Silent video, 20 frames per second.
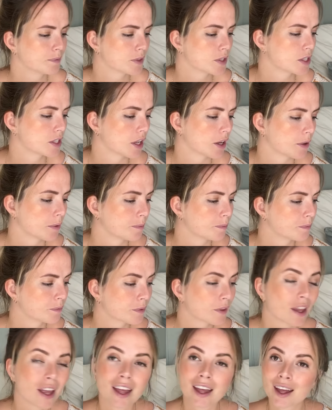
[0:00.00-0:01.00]
So
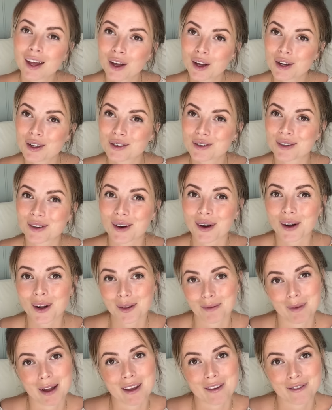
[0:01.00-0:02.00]
for all
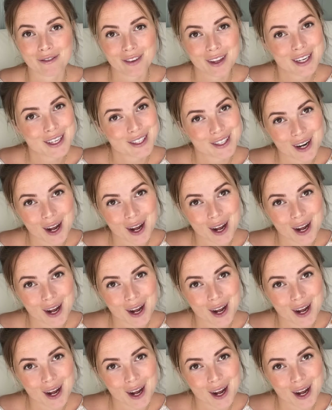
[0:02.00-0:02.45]
my finished